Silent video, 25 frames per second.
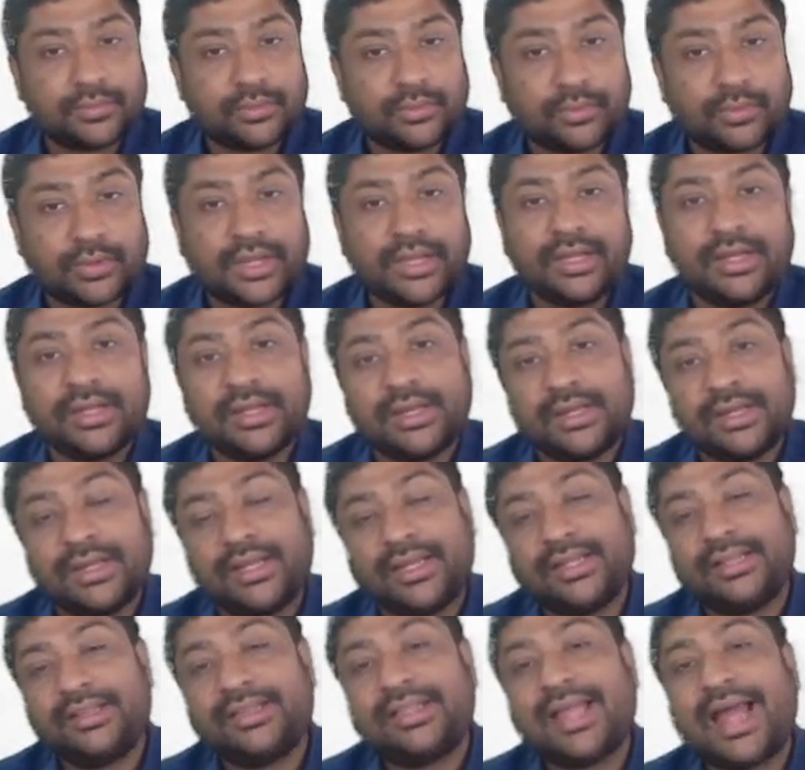okay,
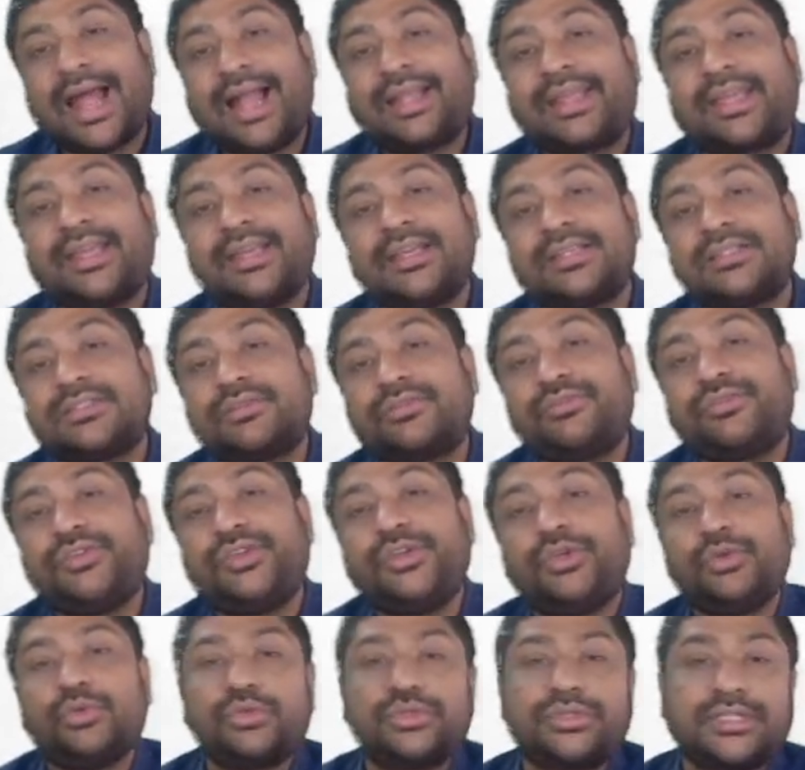in that case we
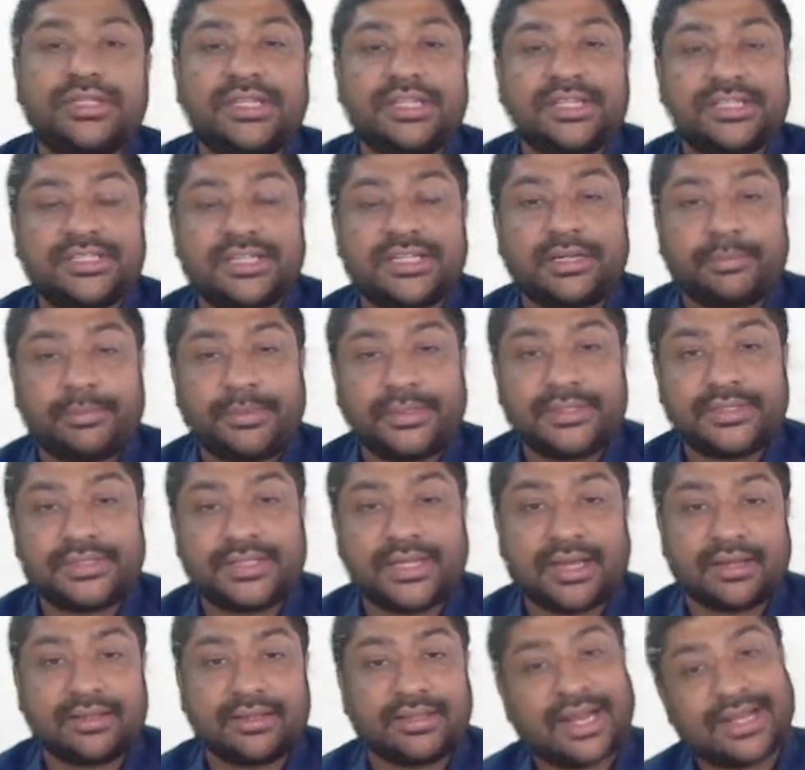use nested
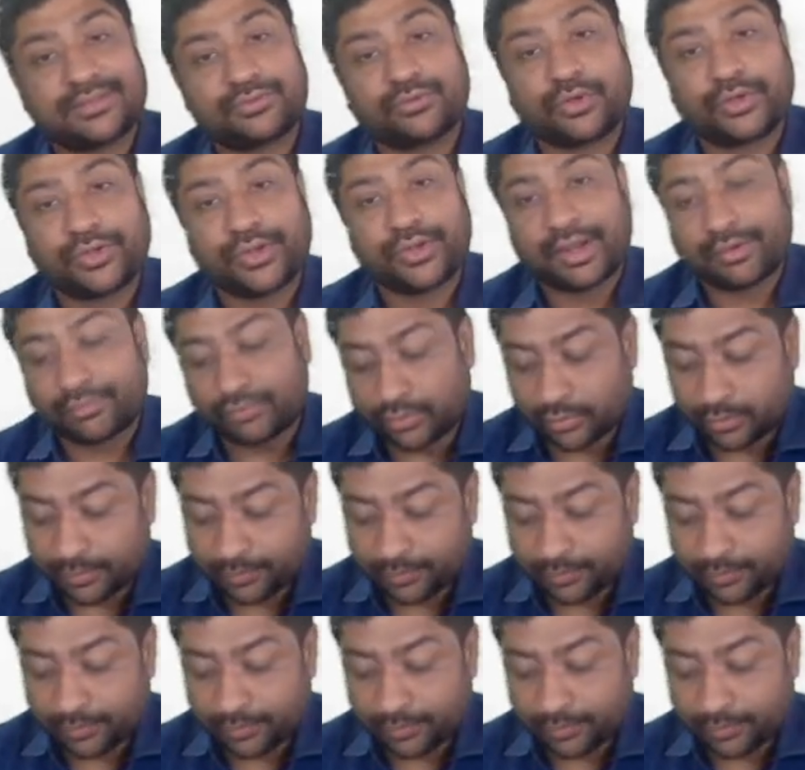PCR. That's what we have.